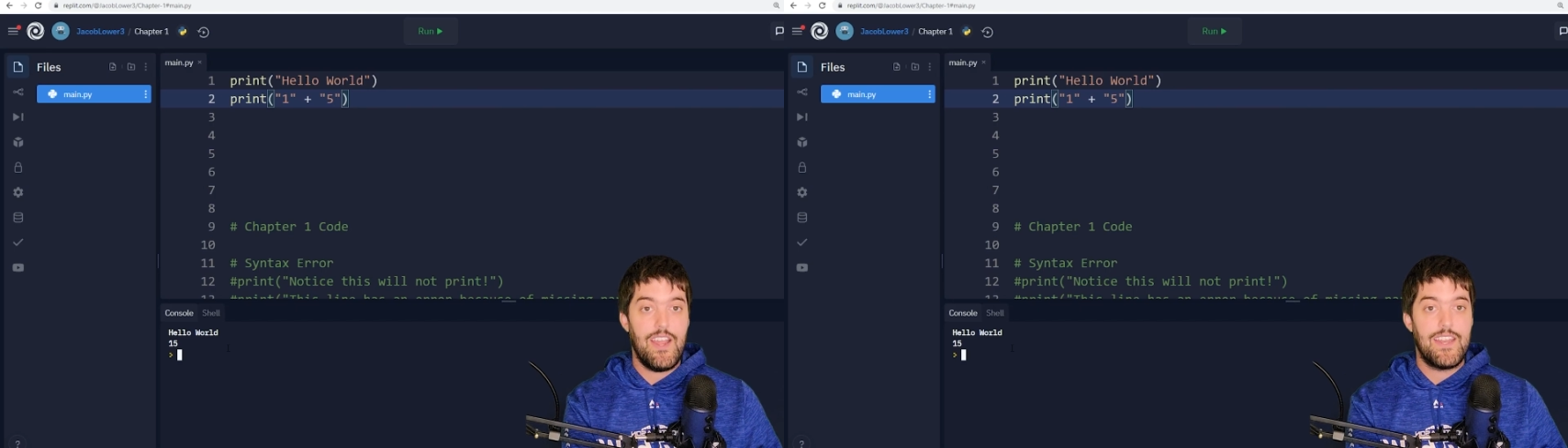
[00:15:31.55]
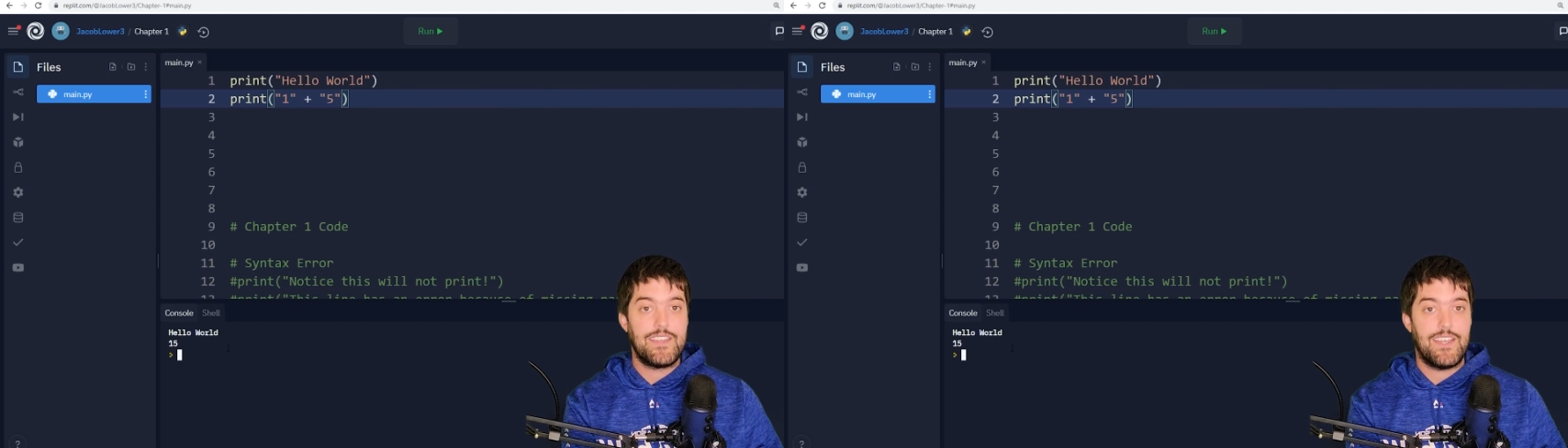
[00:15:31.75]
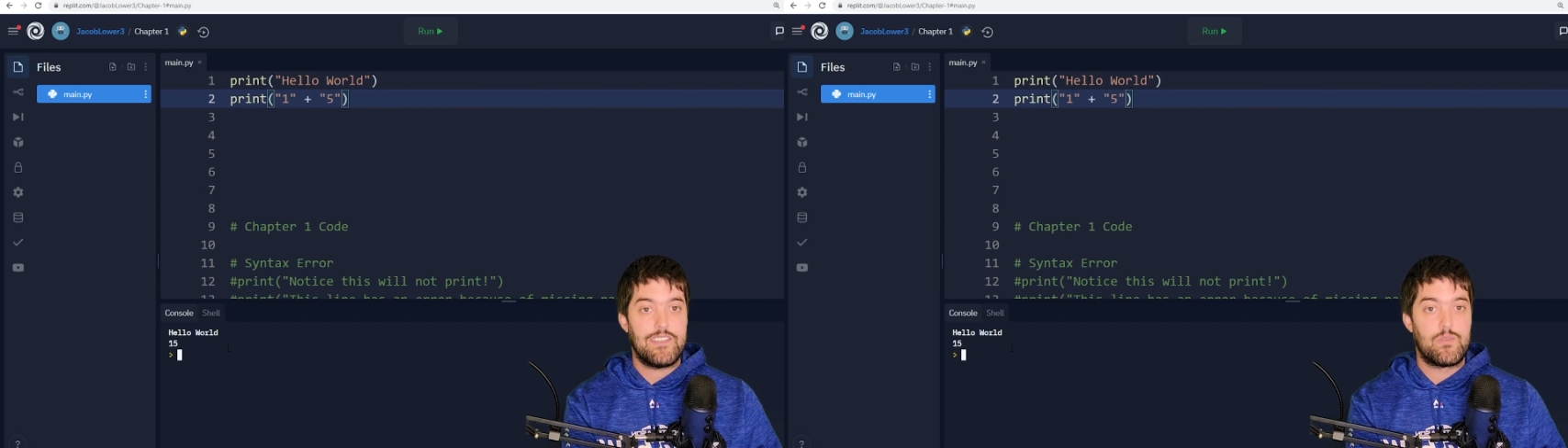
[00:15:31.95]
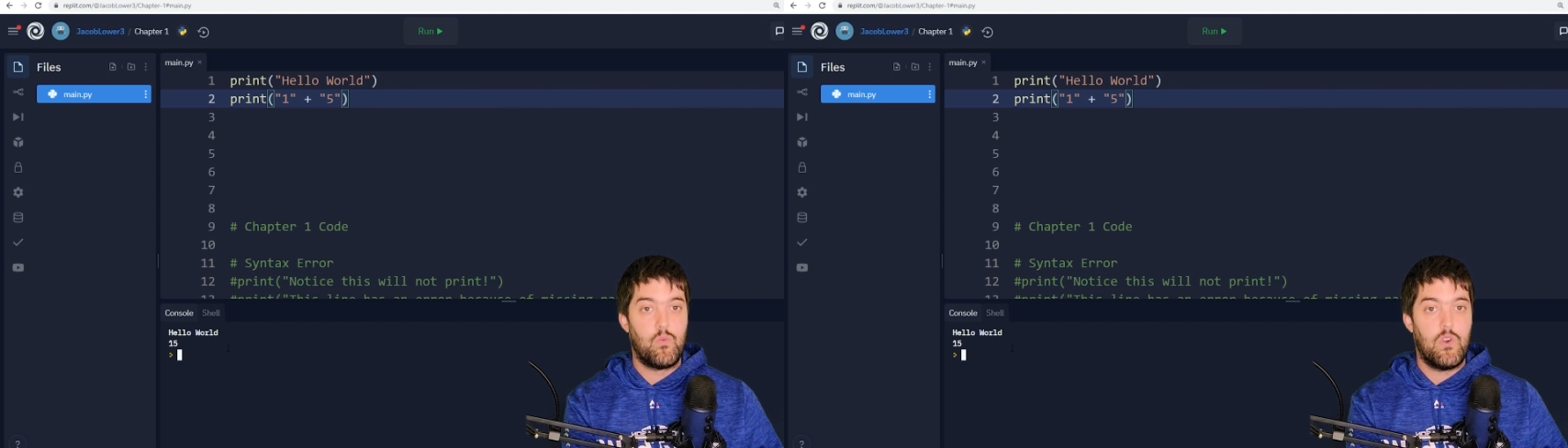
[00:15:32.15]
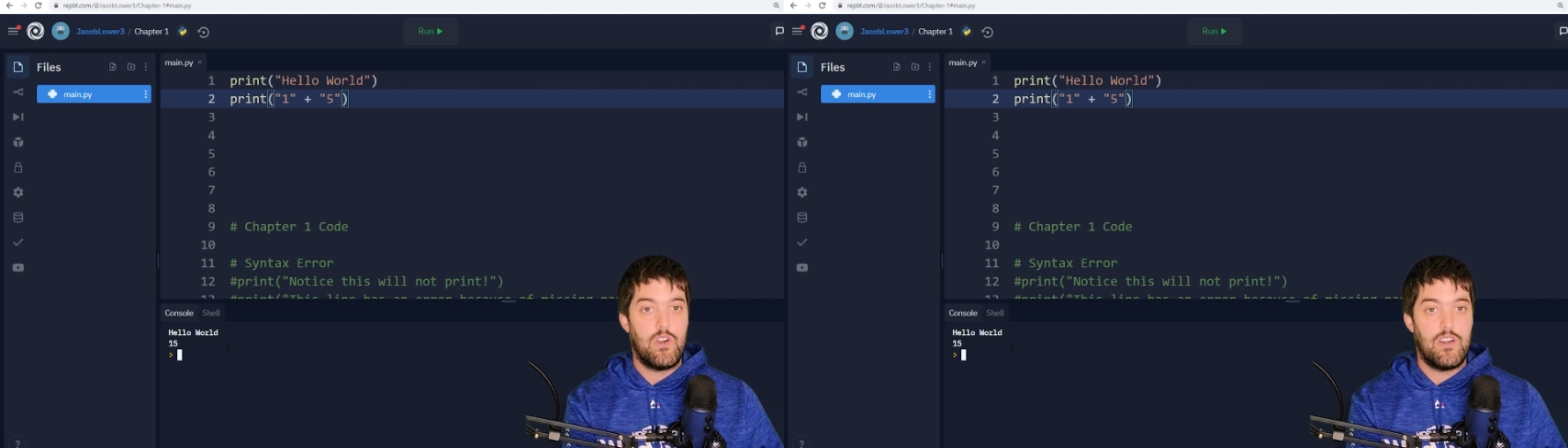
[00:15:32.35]
and it does
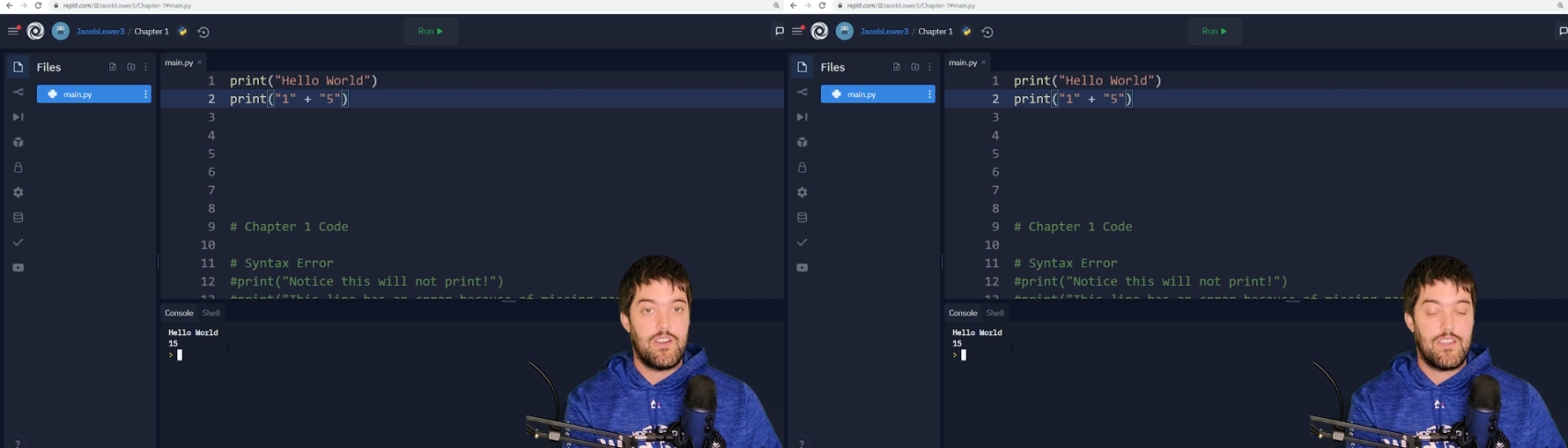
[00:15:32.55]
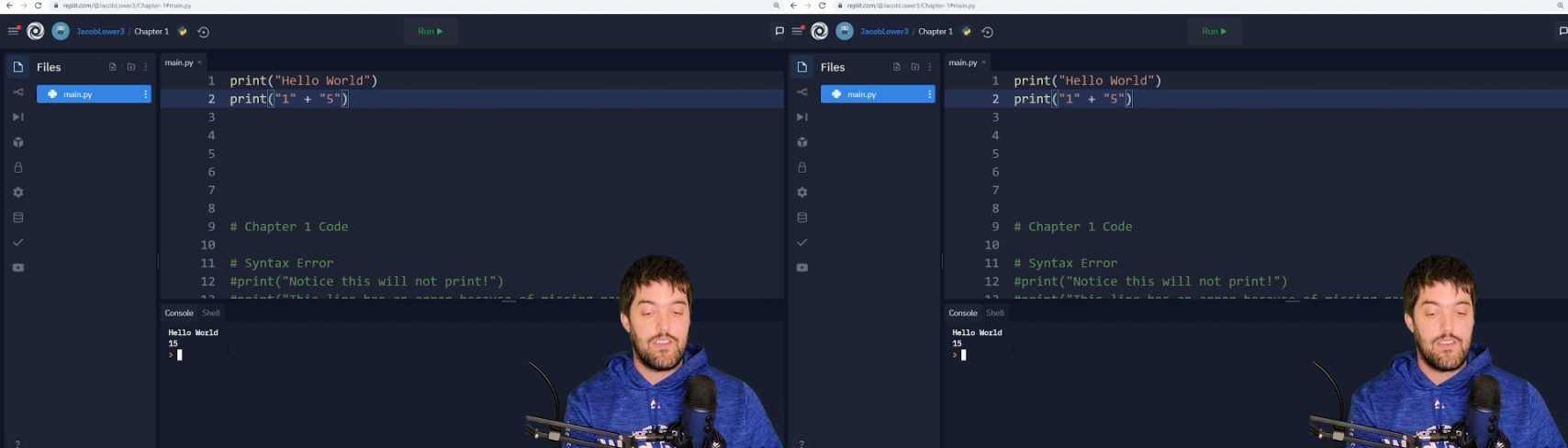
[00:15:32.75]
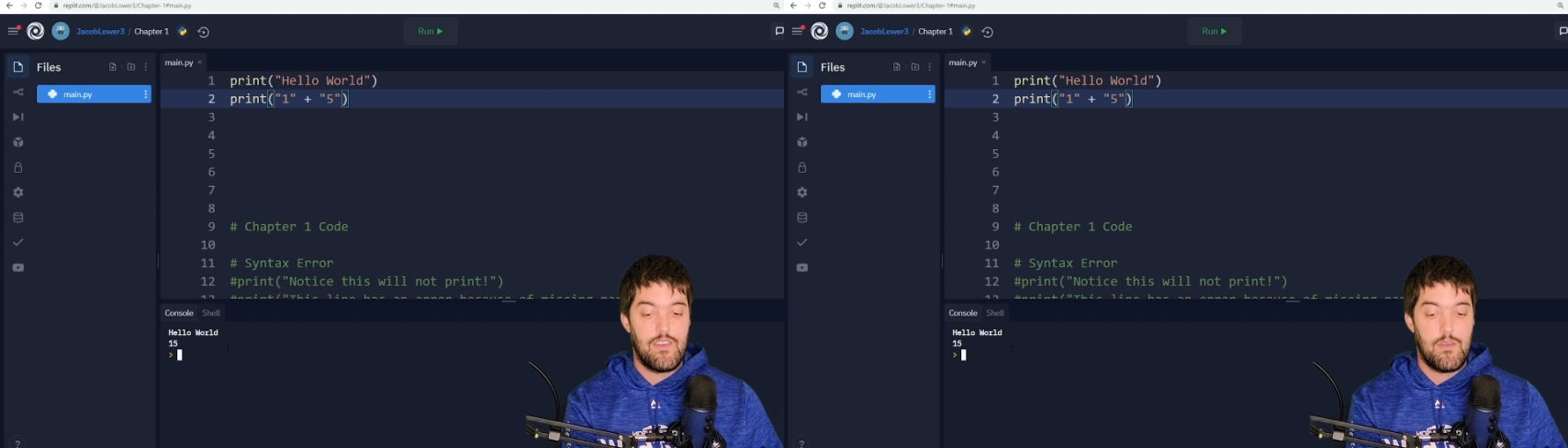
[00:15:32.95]
work,